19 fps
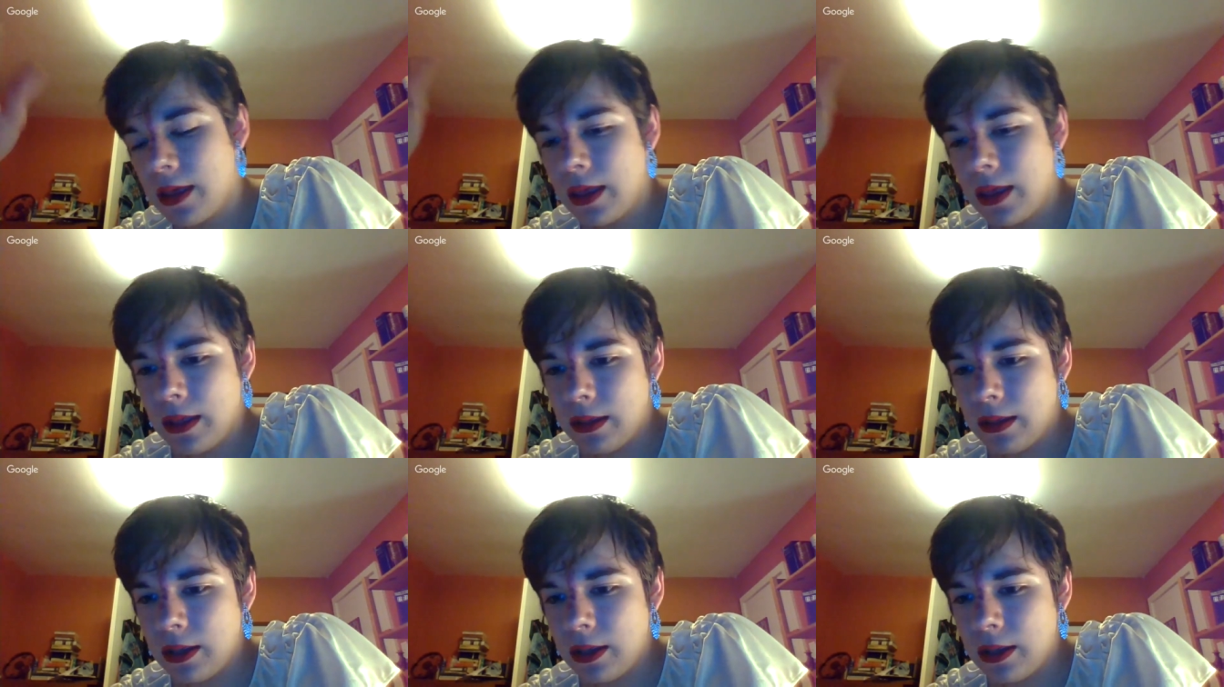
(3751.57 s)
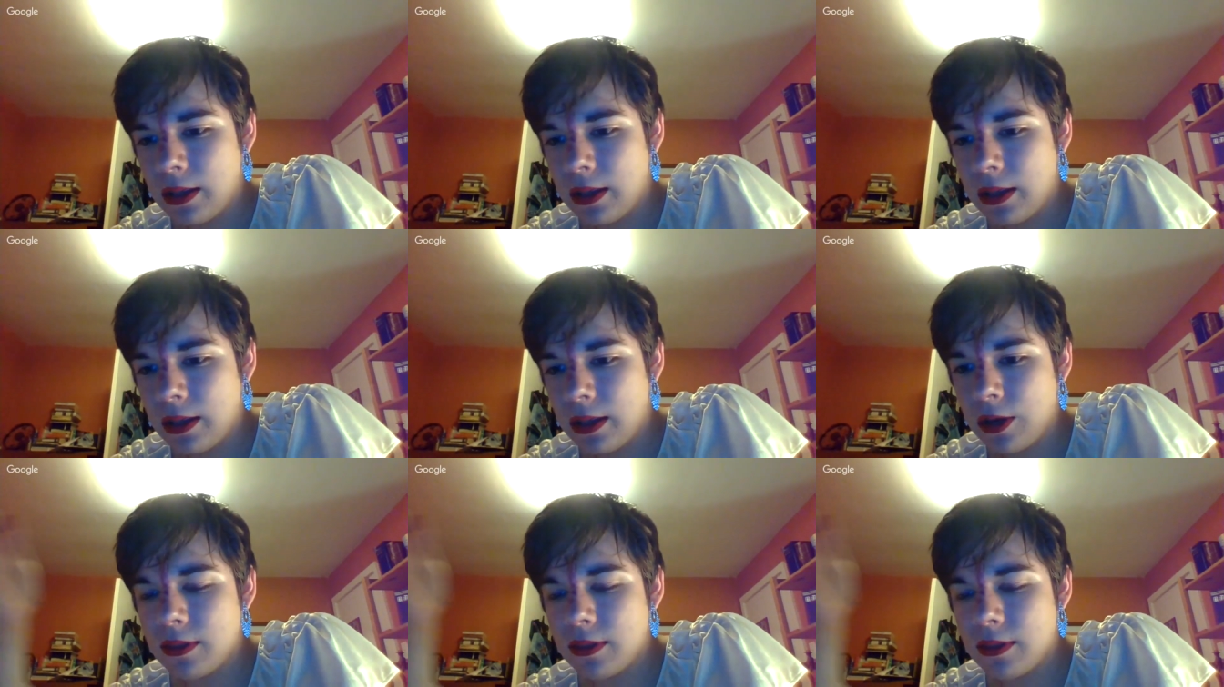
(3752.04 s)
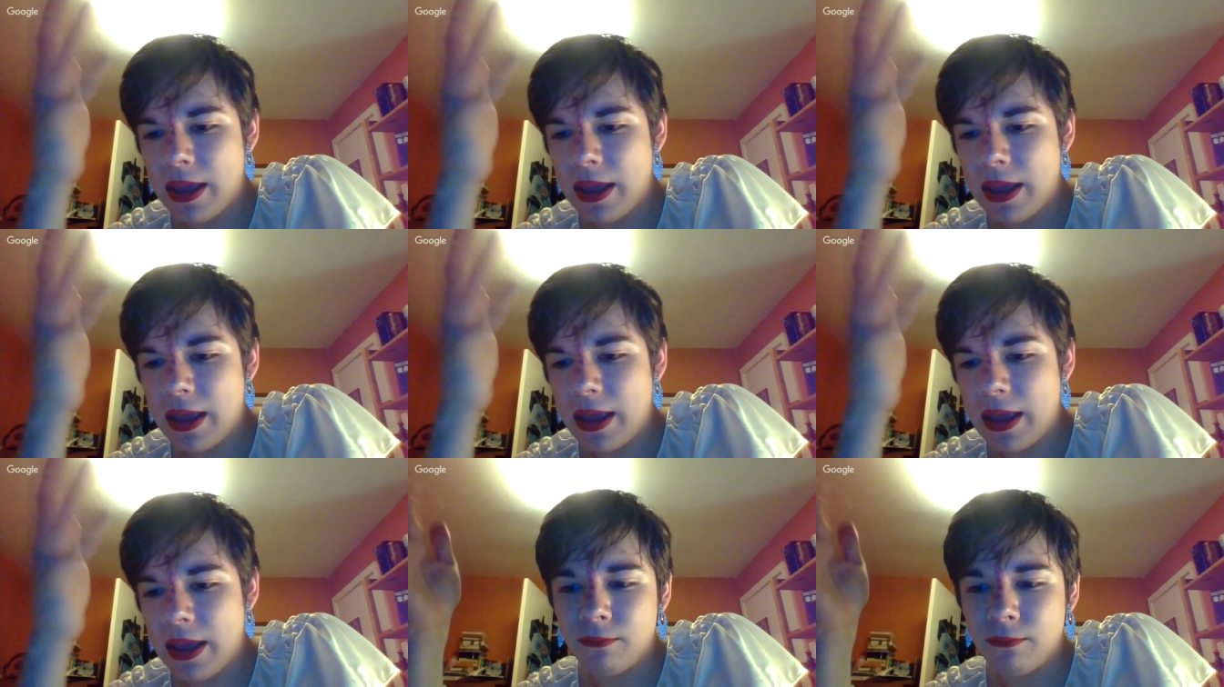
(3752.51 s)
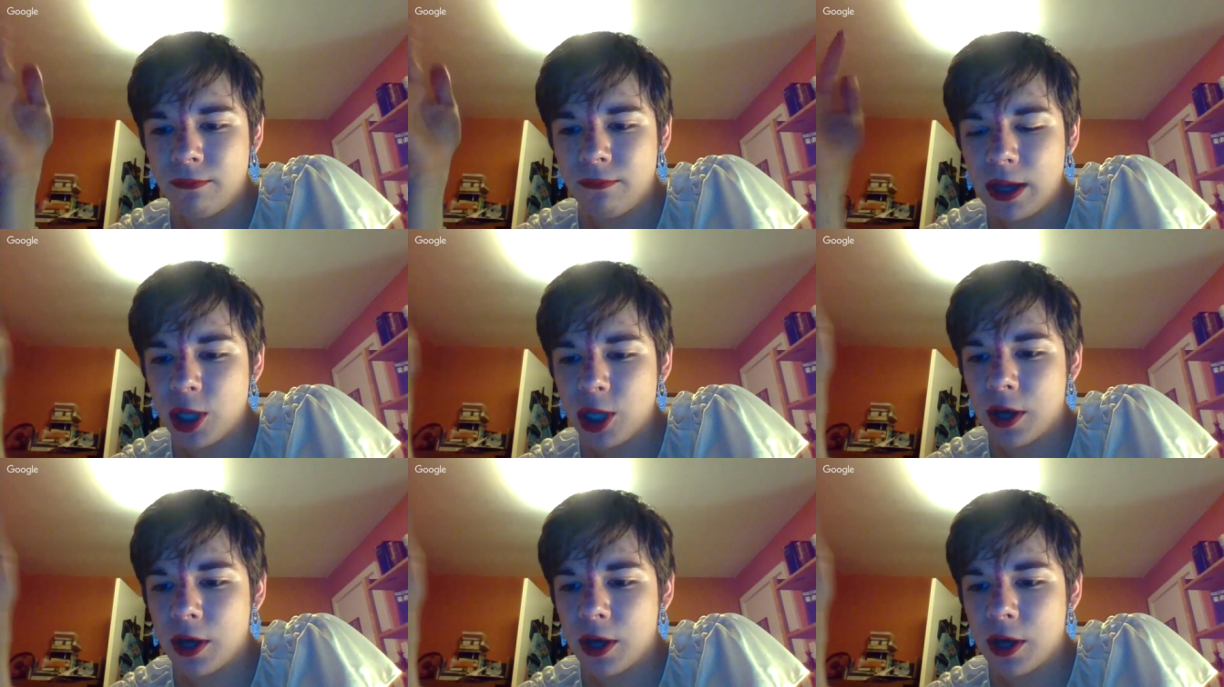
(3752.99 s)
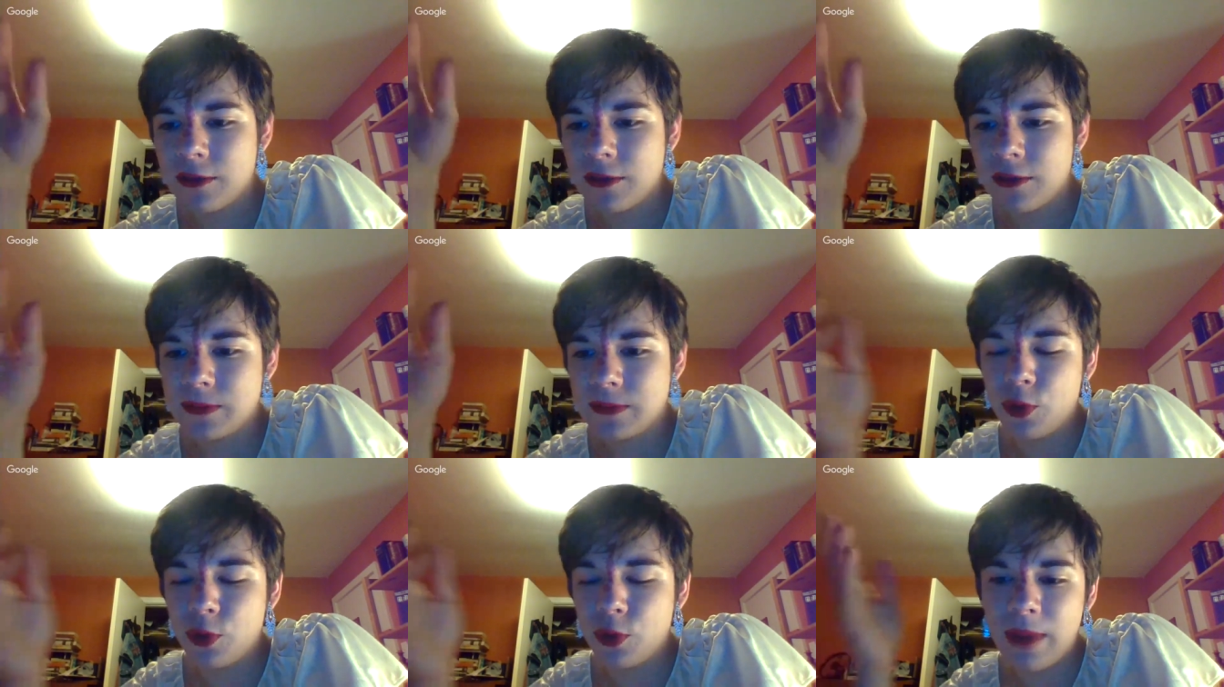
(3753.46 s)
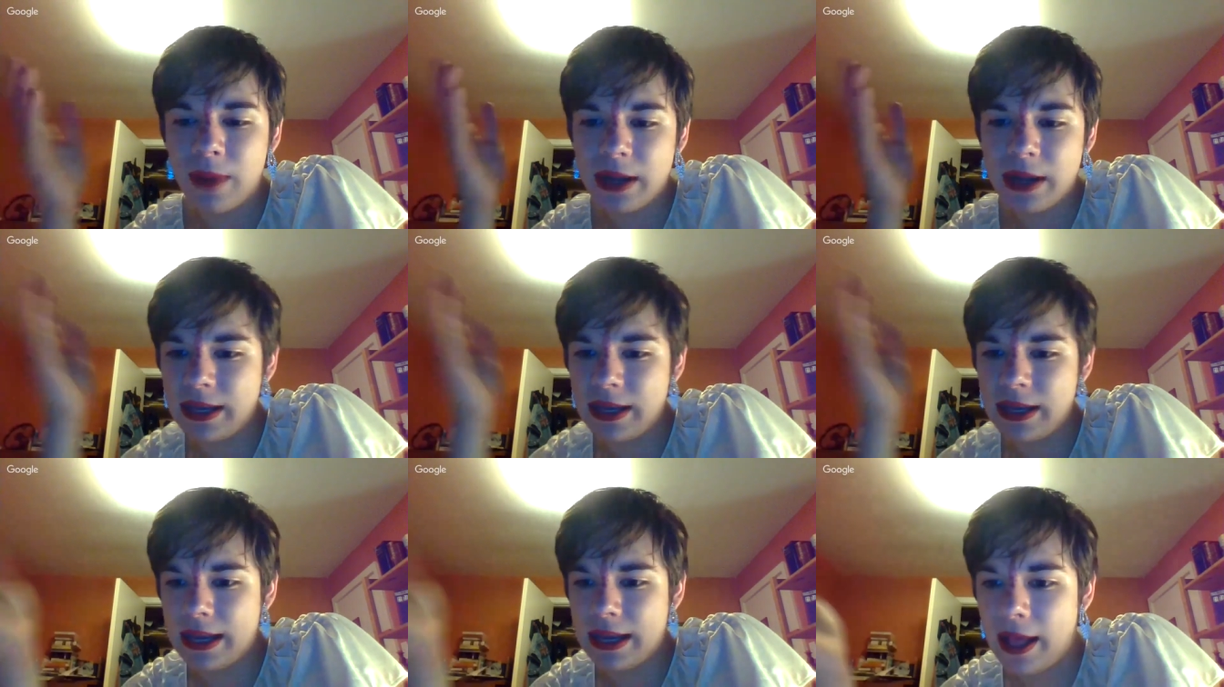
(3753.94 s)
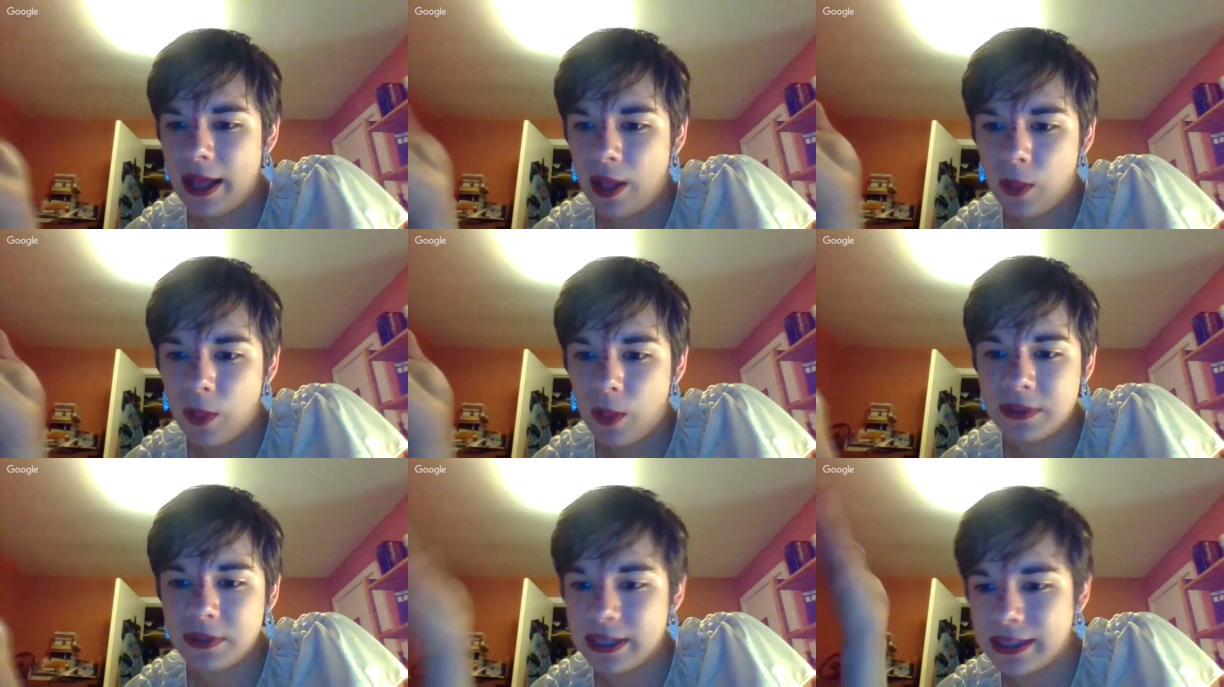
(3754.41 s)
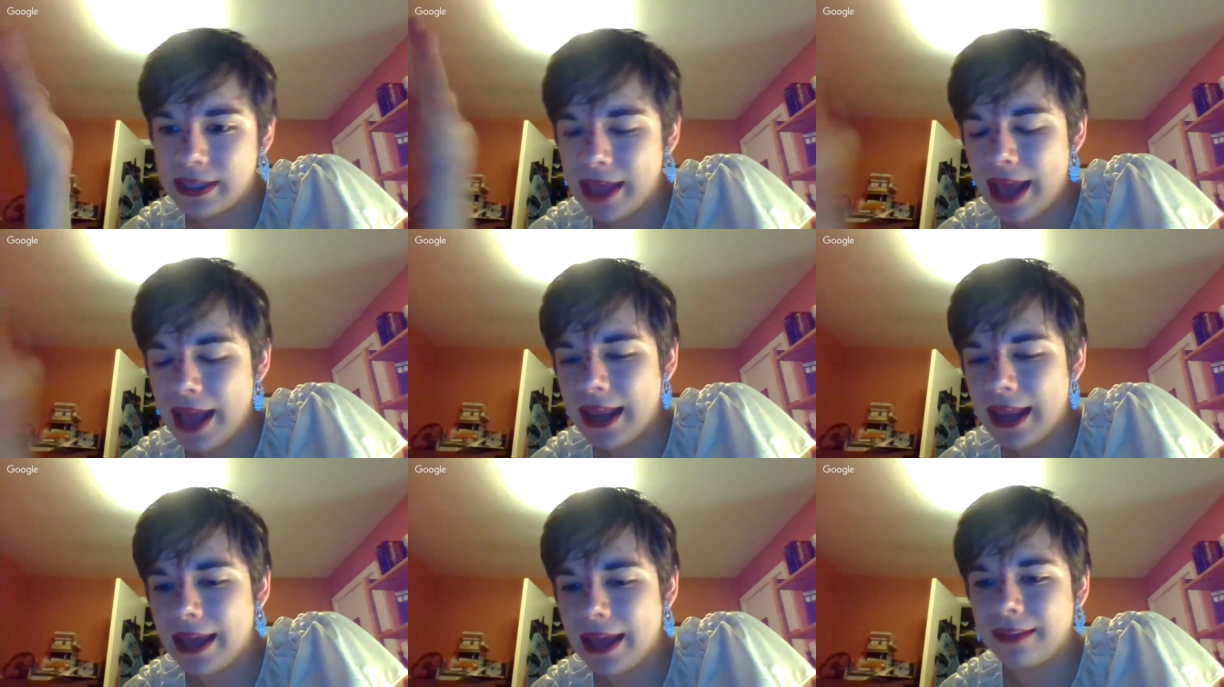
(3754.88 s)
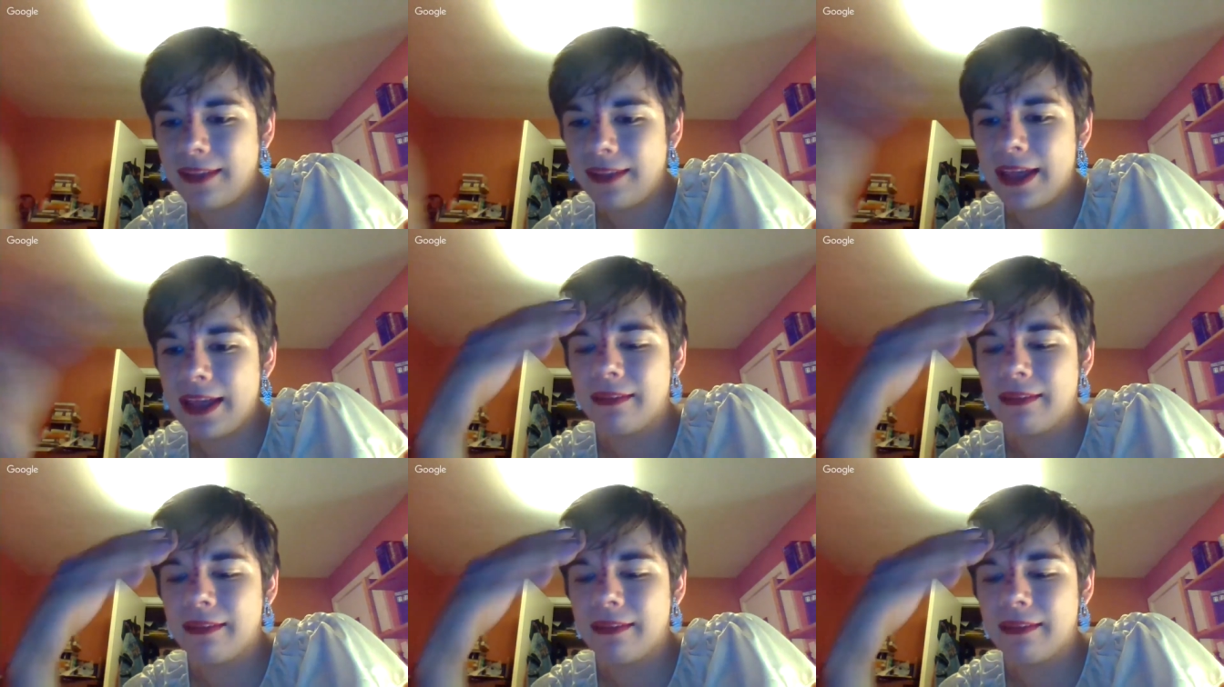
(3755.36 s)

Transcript: make it much harder for these people who might need help to get it,